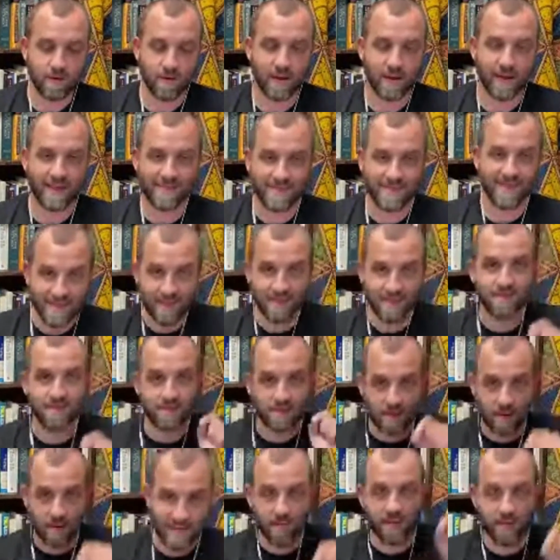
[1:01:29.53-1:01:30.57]
All right.
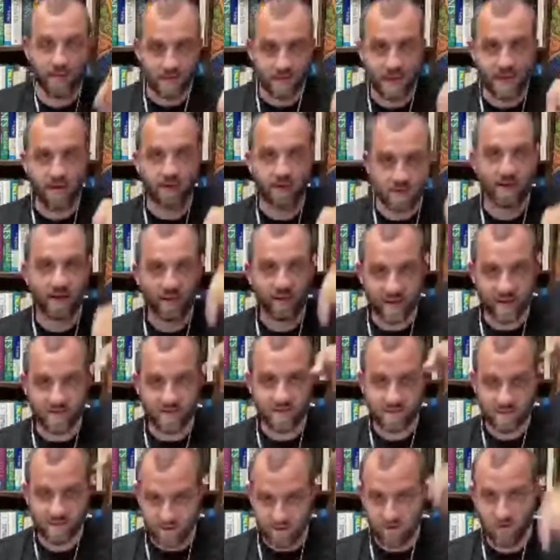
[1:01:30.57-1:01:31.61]
This coming Saturday,
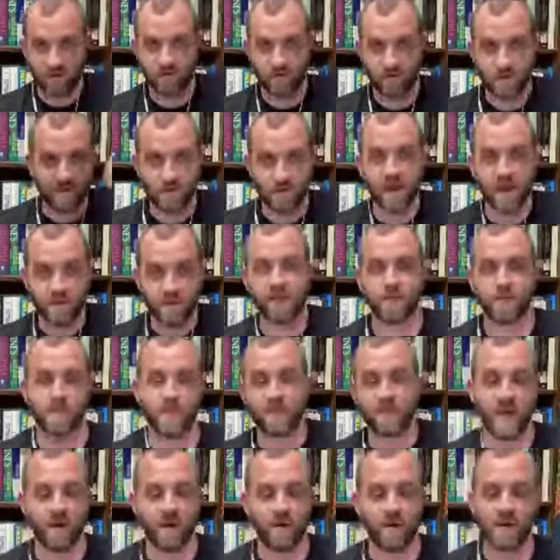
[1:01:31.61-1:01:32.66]
that's just a few days from
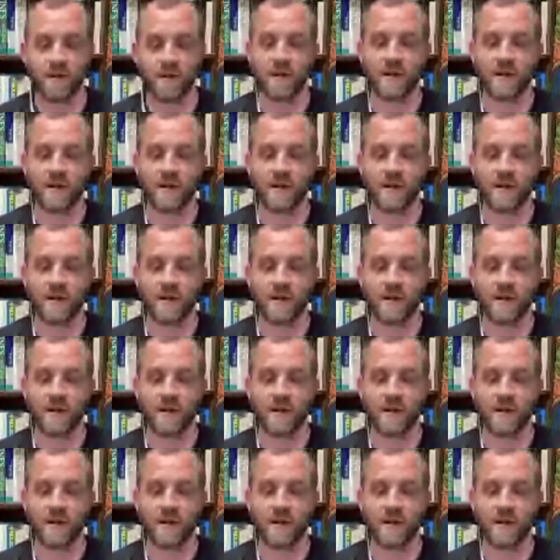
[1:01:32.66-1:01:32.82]
now